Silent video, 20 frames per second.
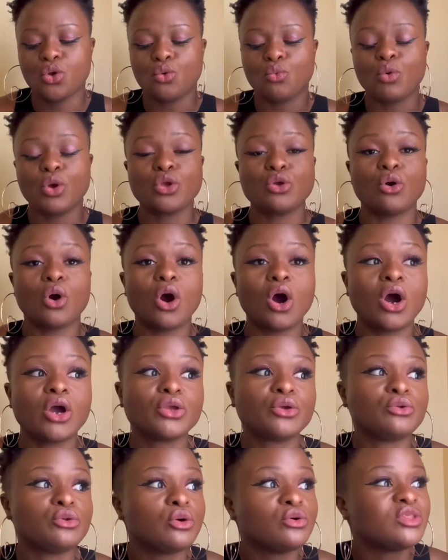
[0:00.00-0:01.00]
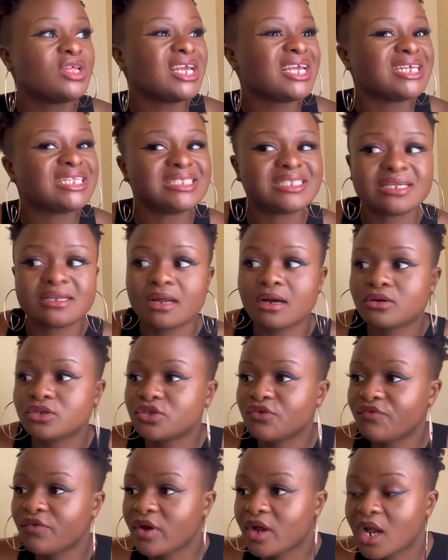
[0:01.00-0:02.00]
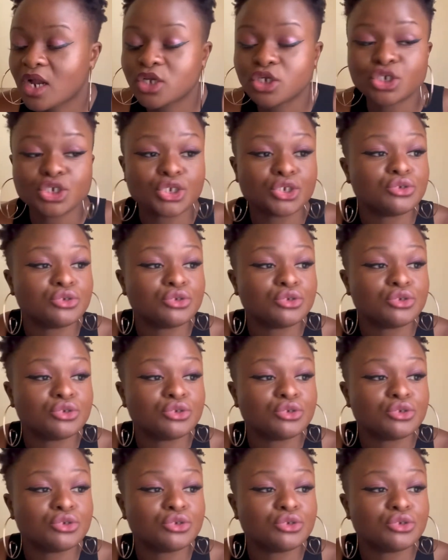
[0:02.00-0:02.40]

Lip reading: Where you are, you know the ins and outs of your country.